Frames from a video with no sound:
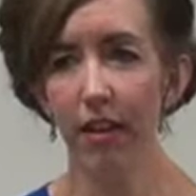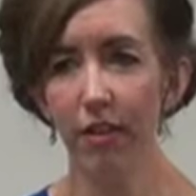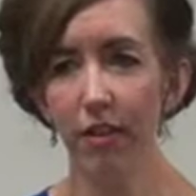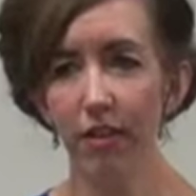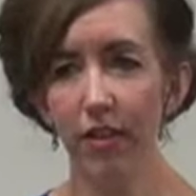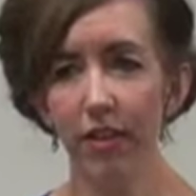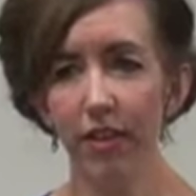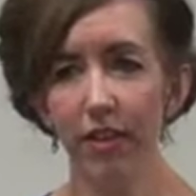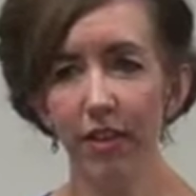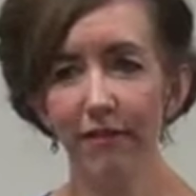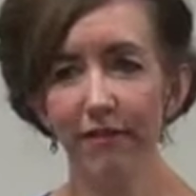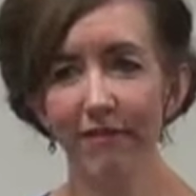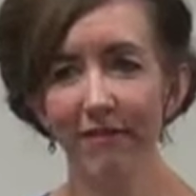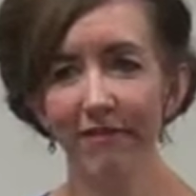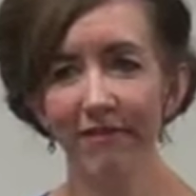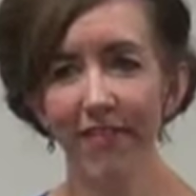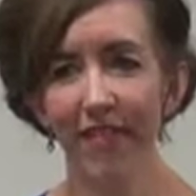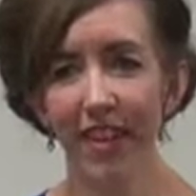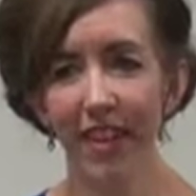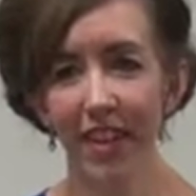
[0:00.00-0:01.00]
others.
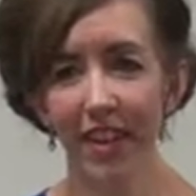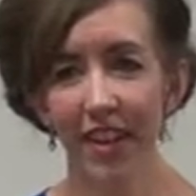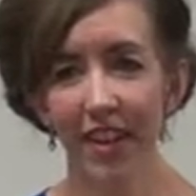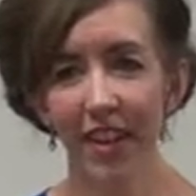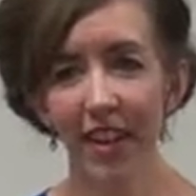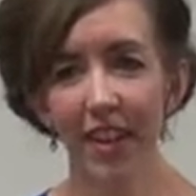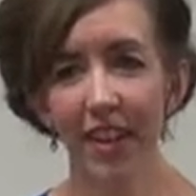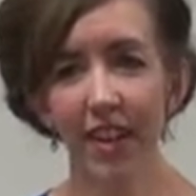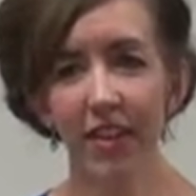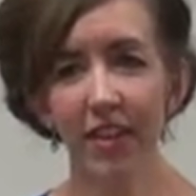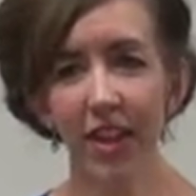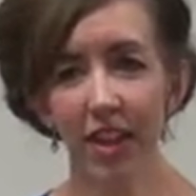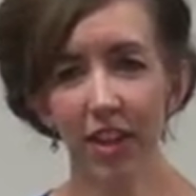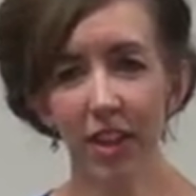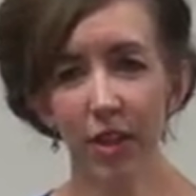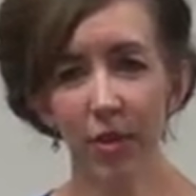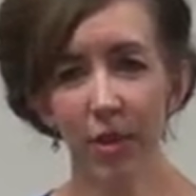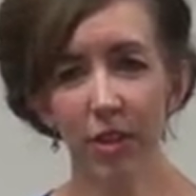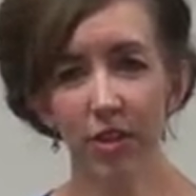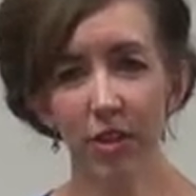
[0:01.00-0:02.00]
And I think
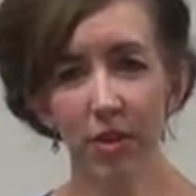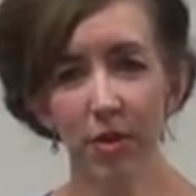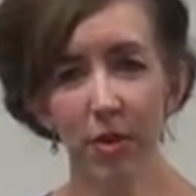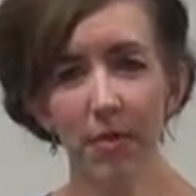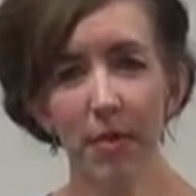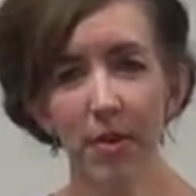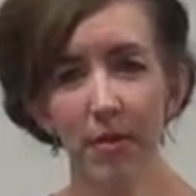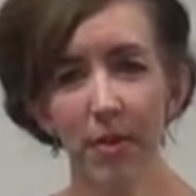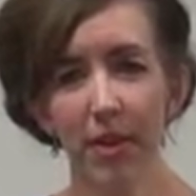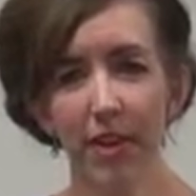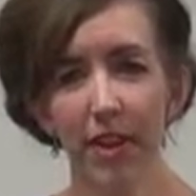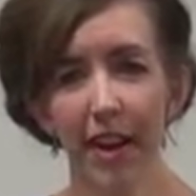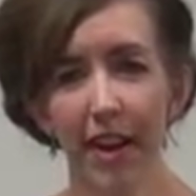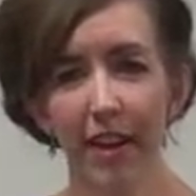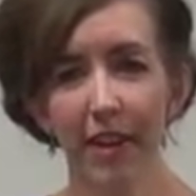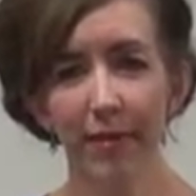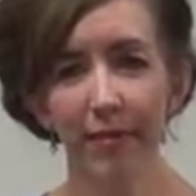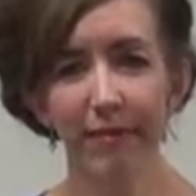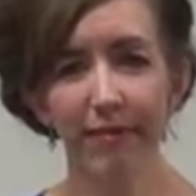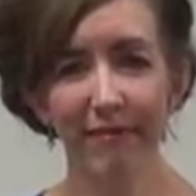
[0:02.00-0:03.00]
that we should remember
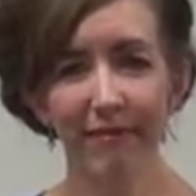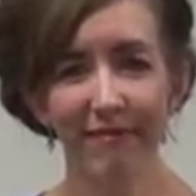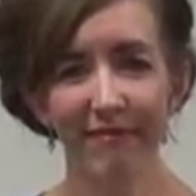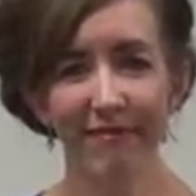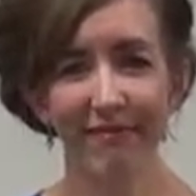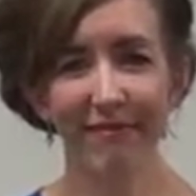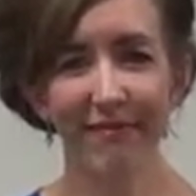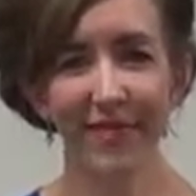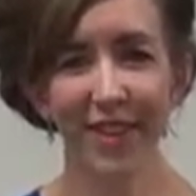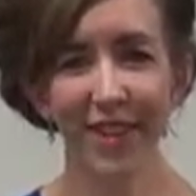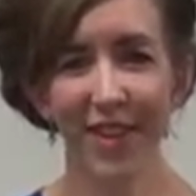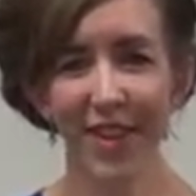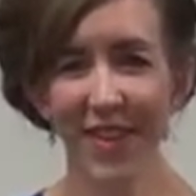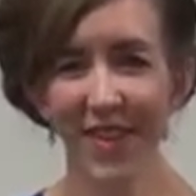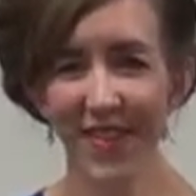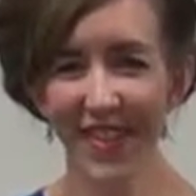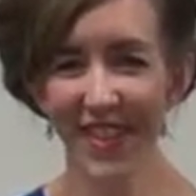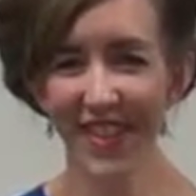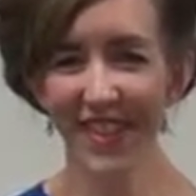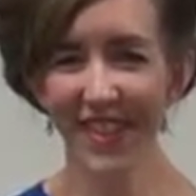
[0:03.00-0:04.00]
that. Do you know
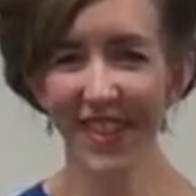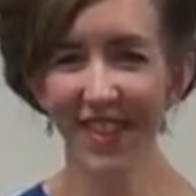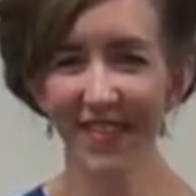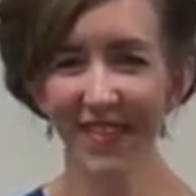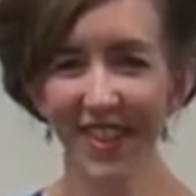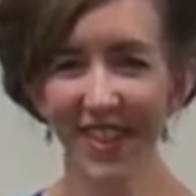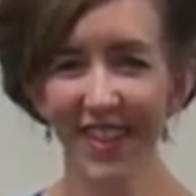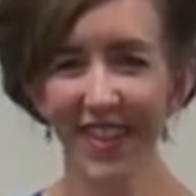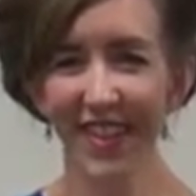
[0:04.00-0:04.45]
who it is, Avery?